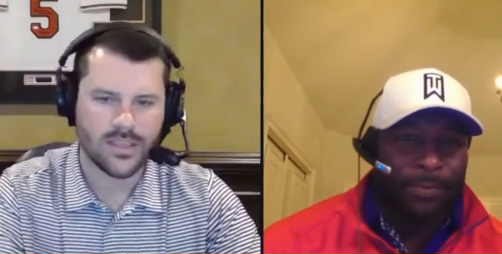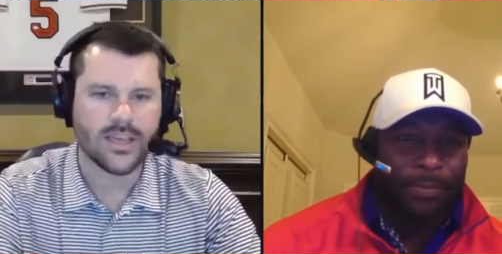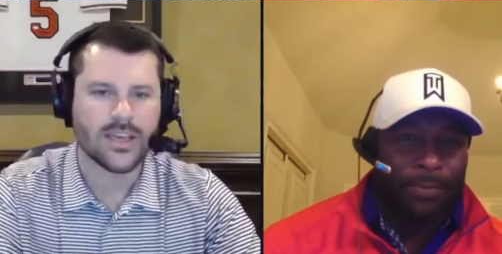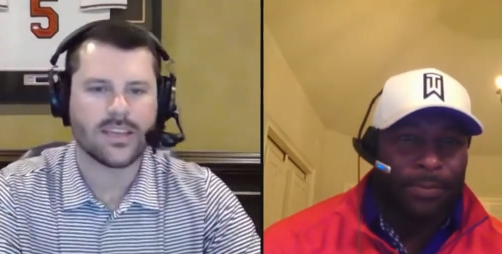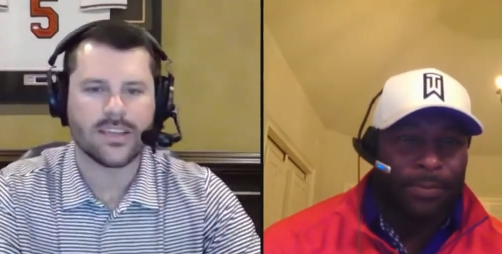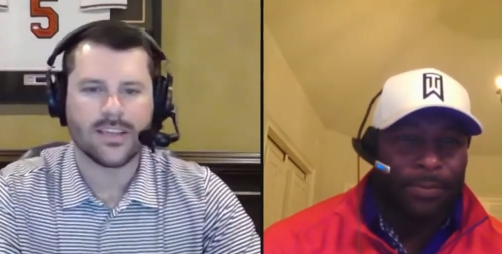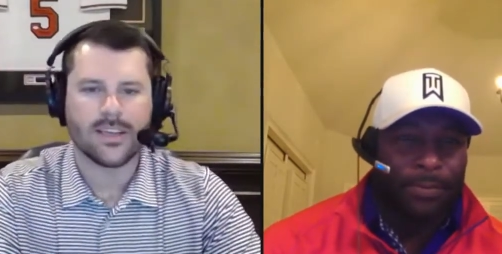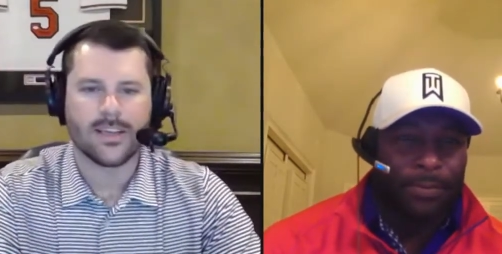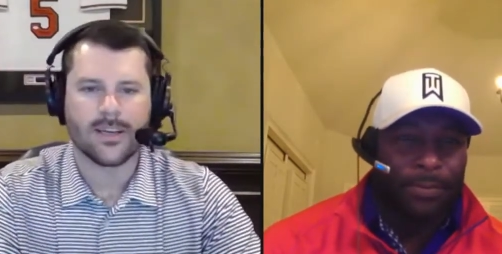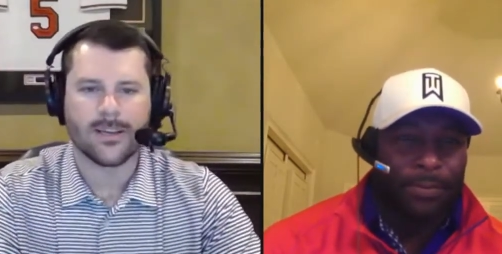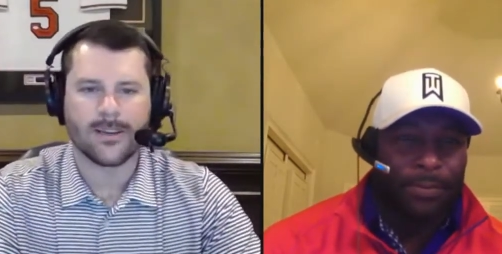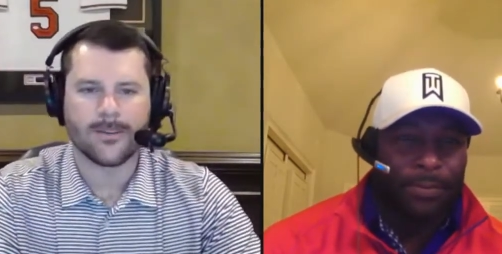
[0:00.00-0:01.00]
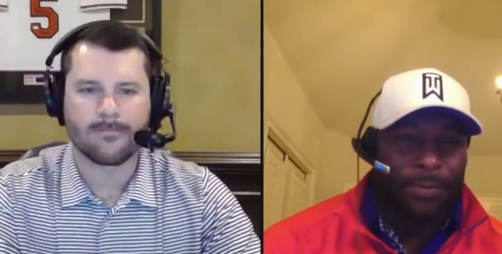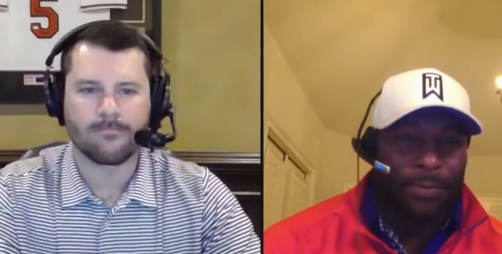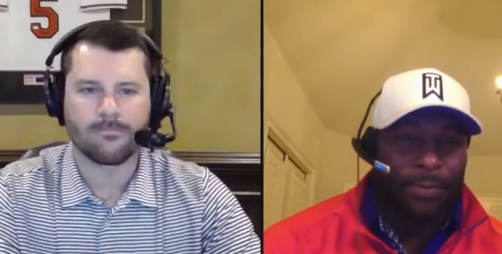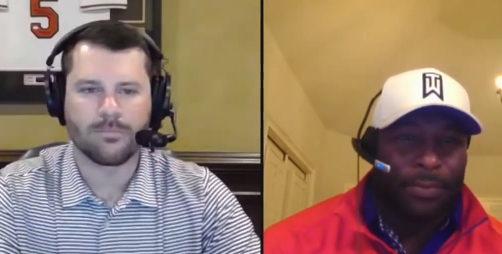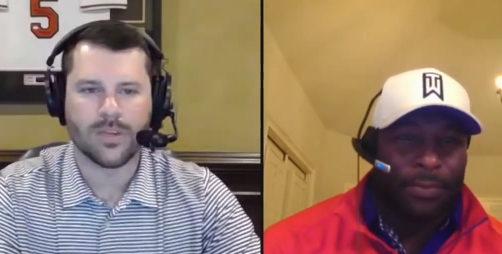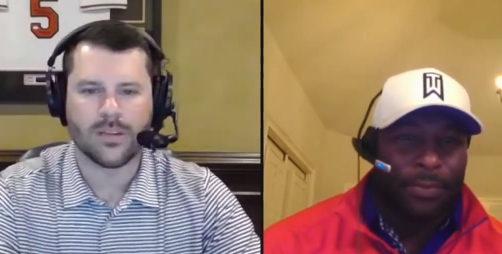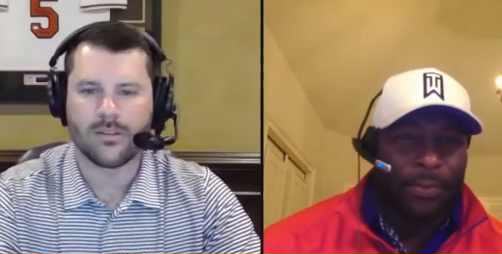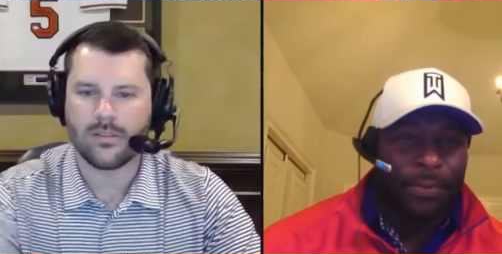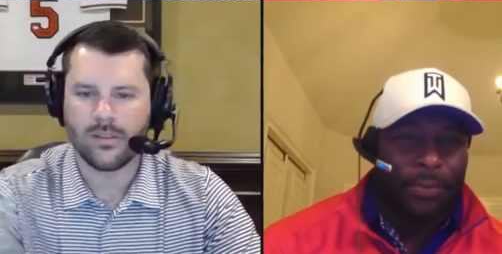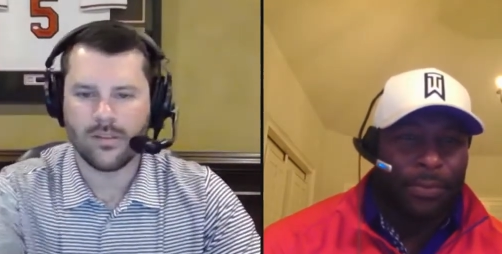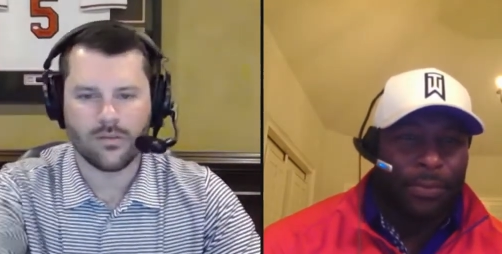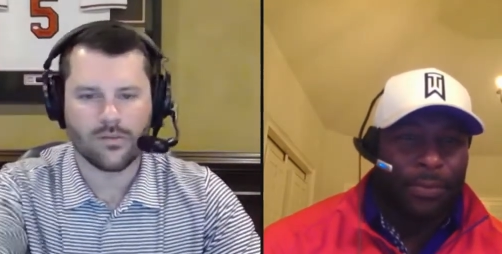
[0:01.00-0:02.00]
Speaker 1: yet. Um, but,
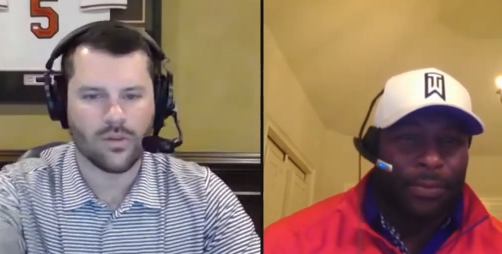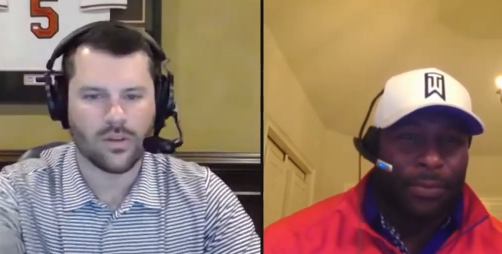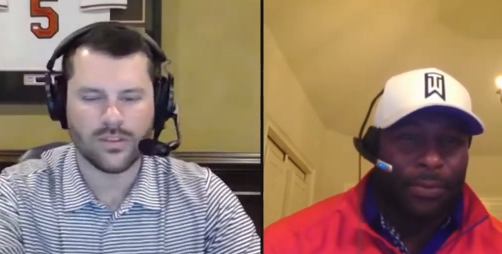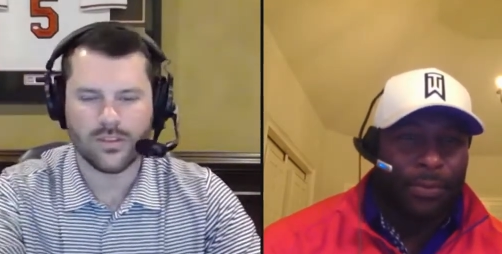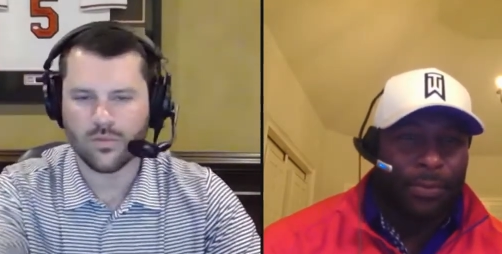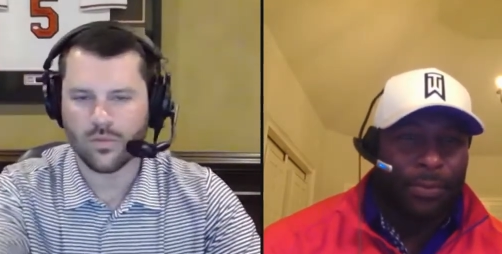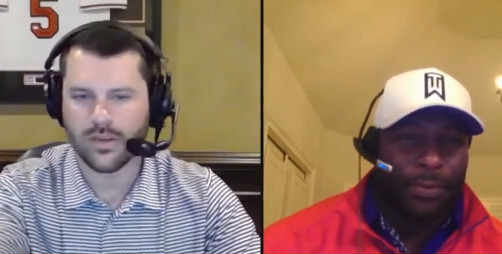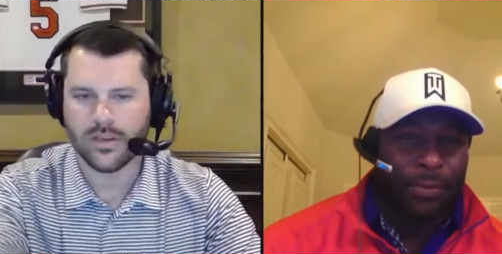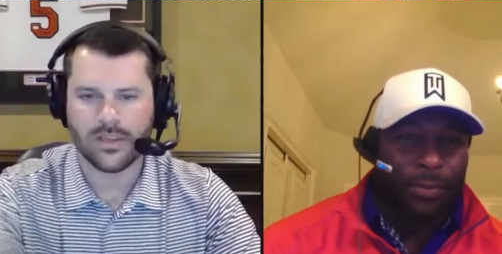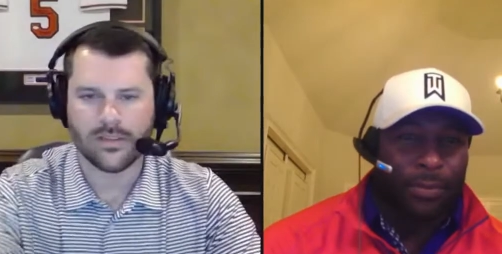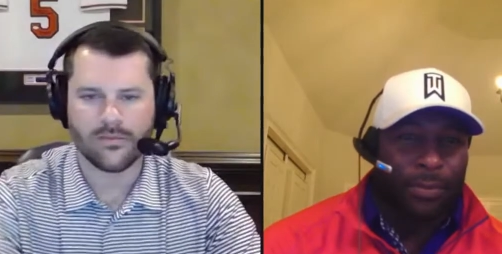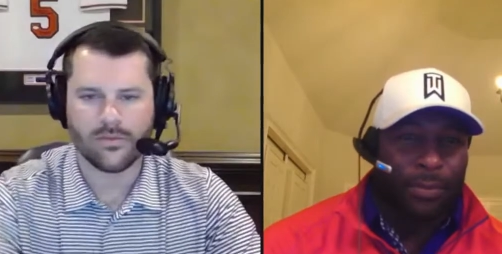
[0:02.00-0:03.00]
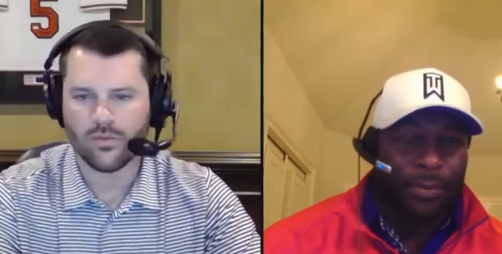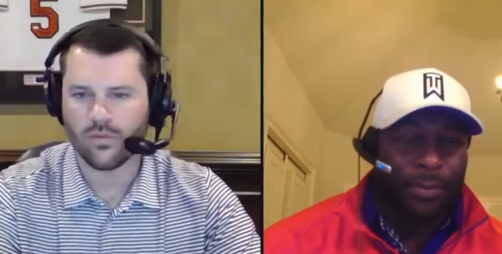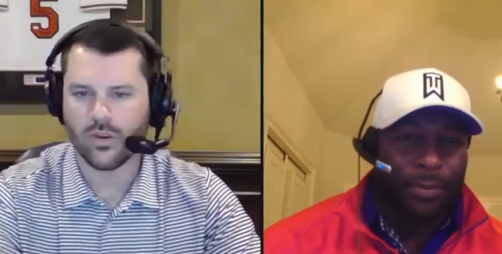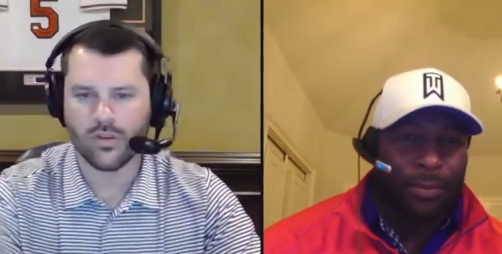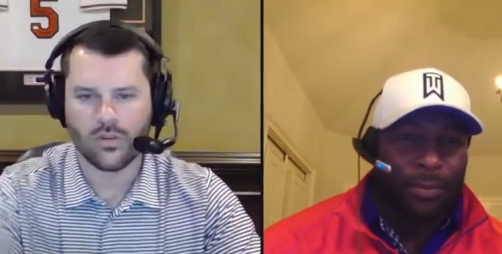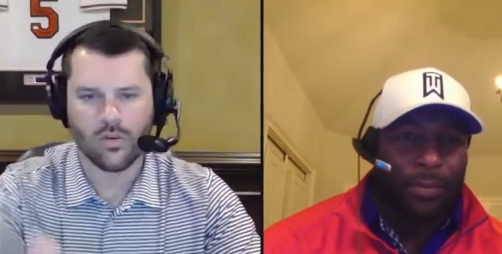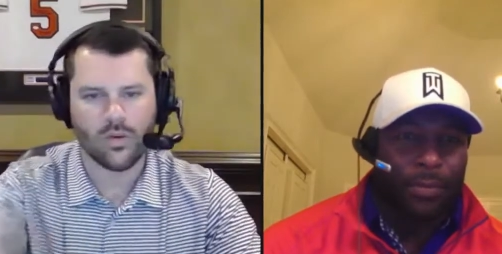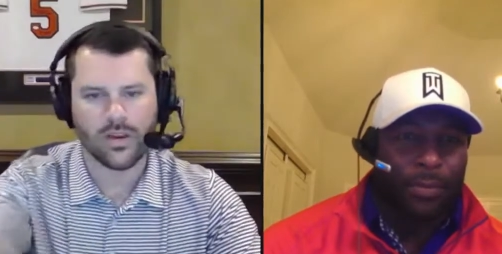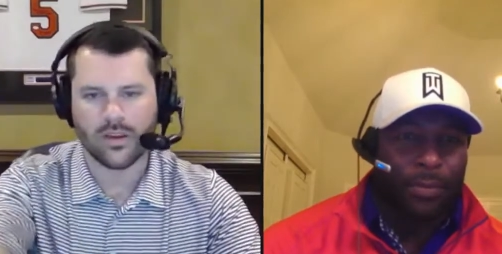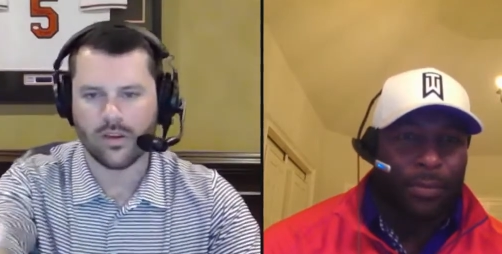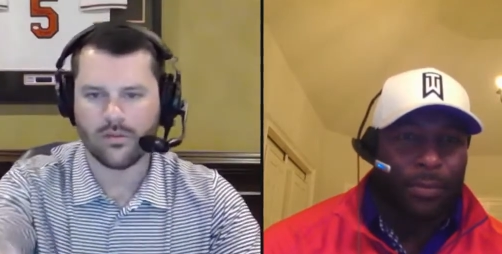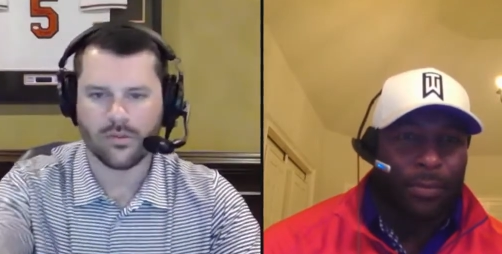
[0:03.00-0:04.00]
you know, Ron, just wanted to real
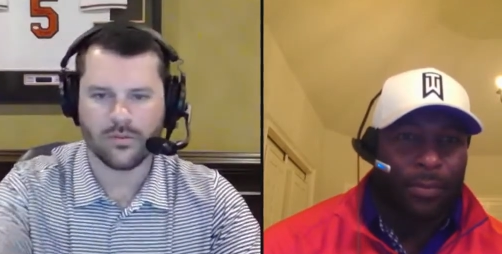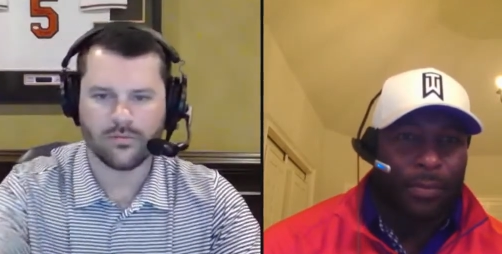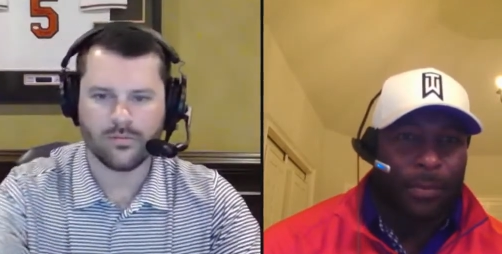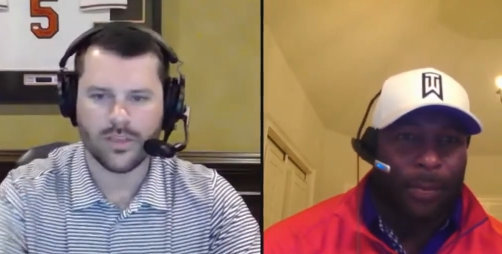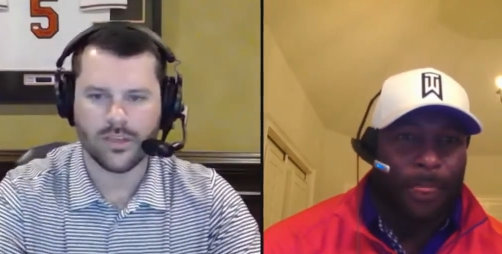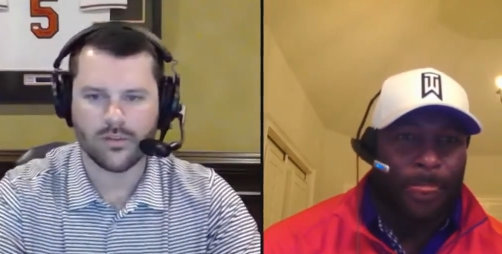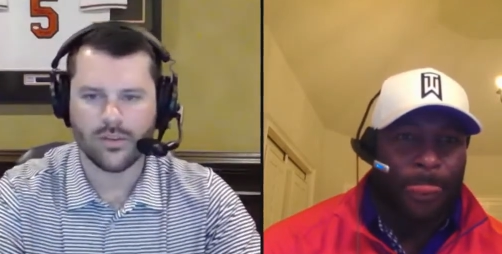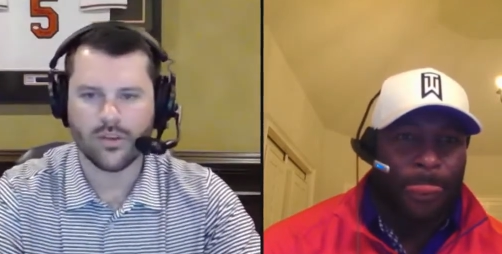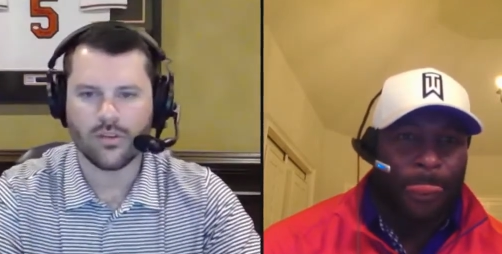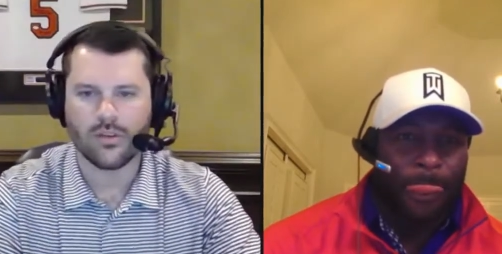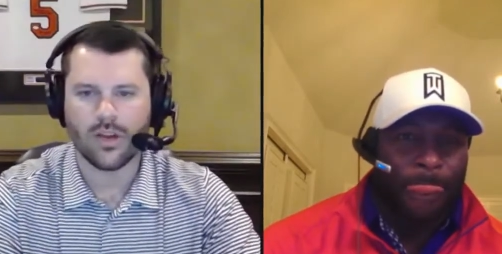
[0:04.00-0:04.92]
quick over, you know, your